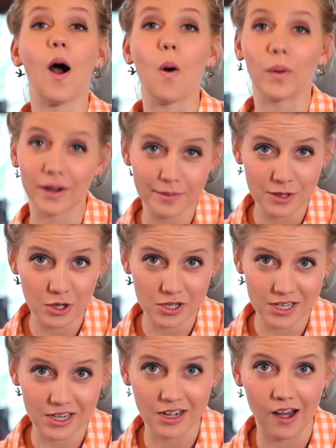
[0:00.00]
When I was
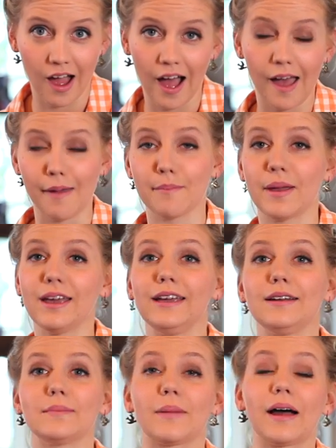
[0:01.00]
13, I
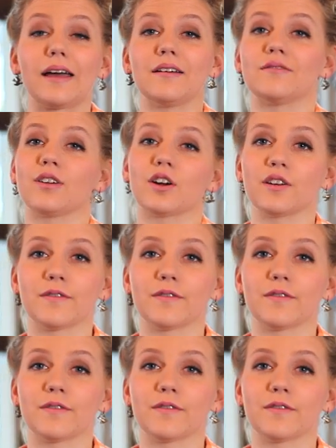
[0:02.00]
made my very